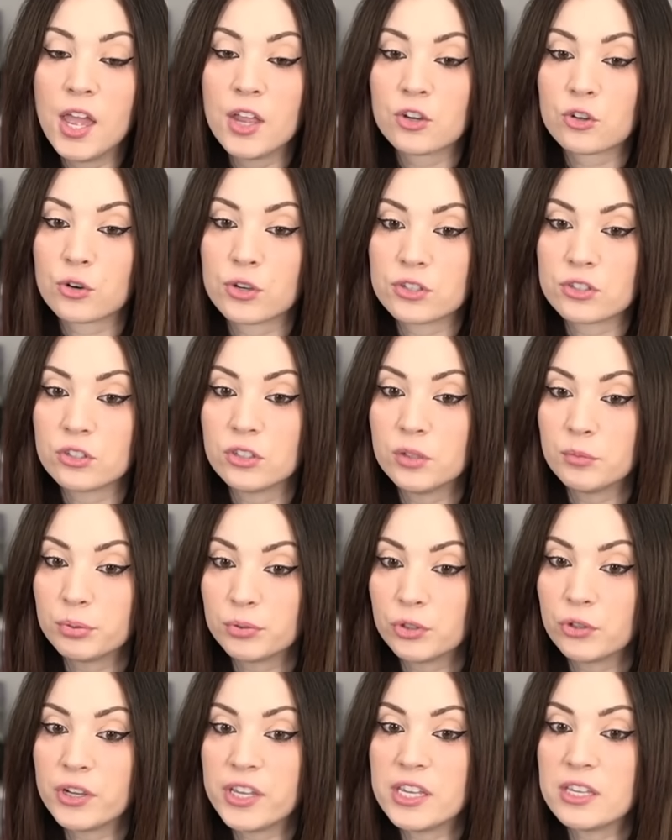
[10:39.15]
Crystal
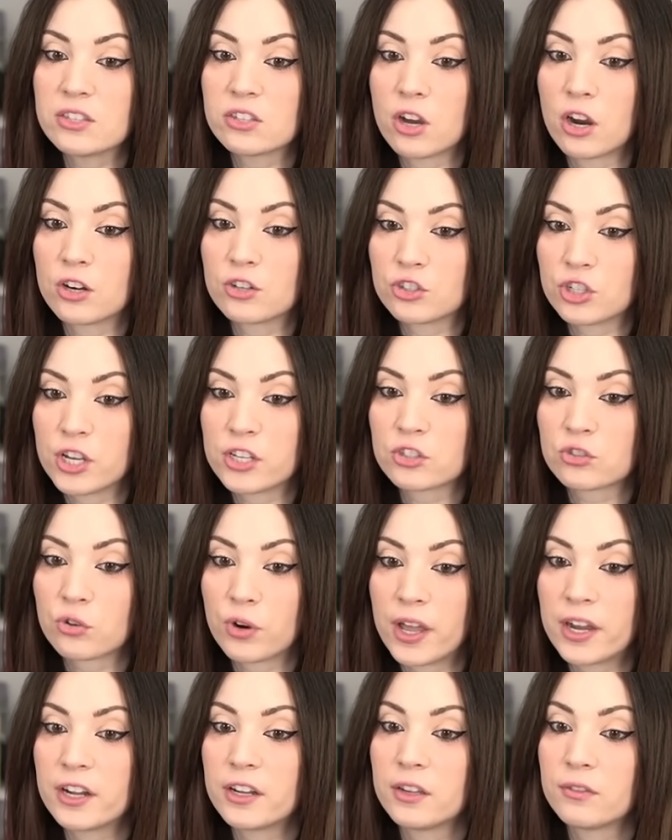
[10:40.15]
employees are just
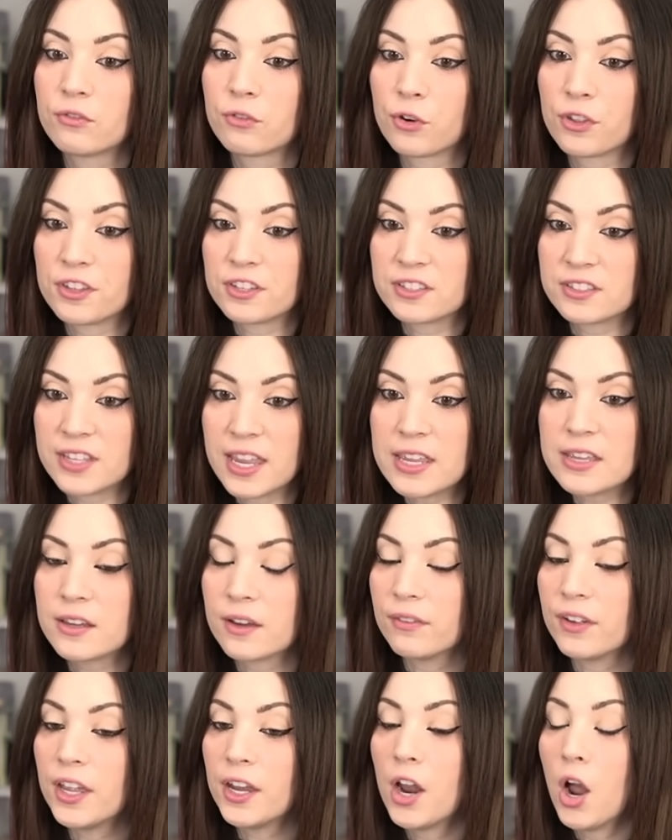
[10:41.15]
credited for the sake
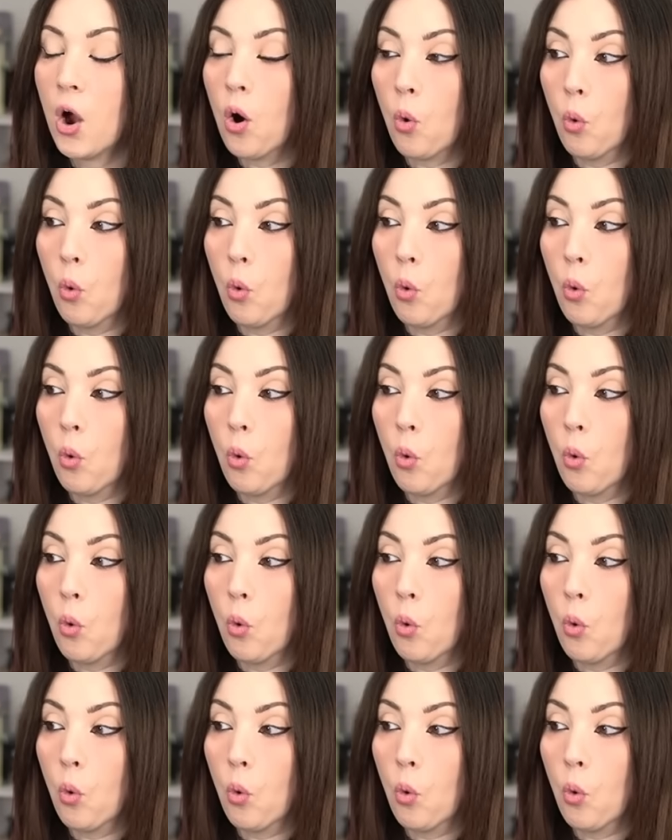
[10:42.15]
of it.